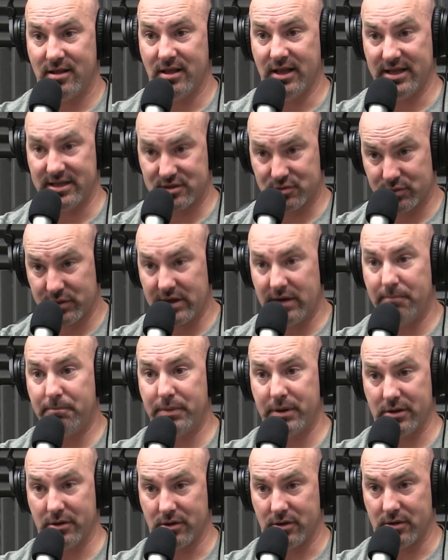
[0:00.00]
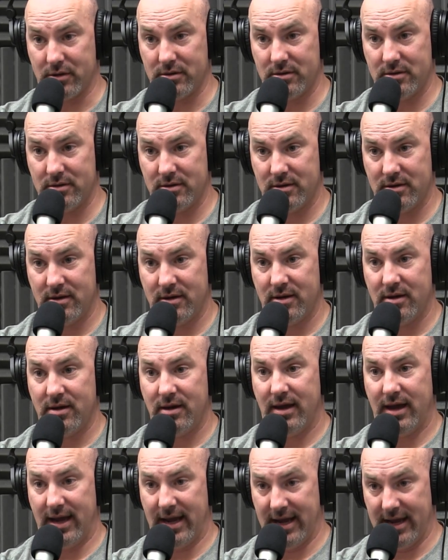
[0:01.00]
Let's read a bill. Yeah
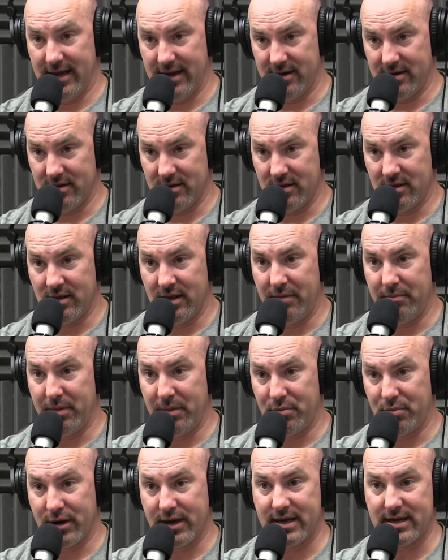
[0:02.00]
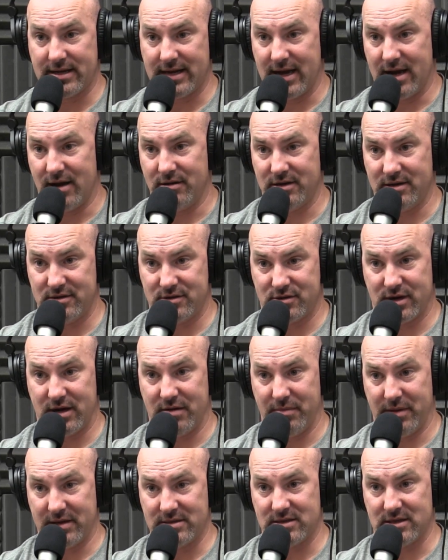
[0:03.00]
and let me break it down and try
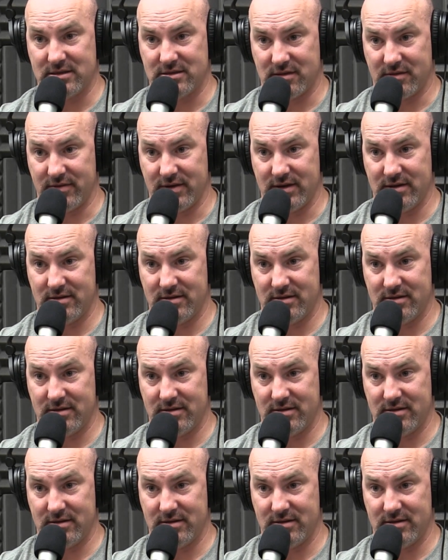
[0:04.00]
to make sense of it.